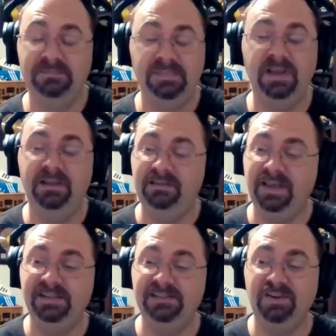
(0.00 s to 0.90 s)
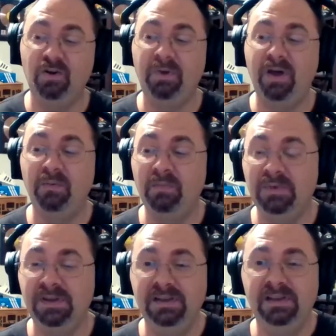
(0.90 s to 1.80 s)
That is a dope album.
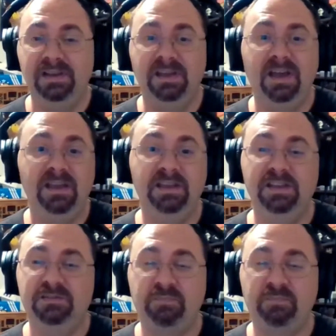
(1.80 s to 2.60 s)
It's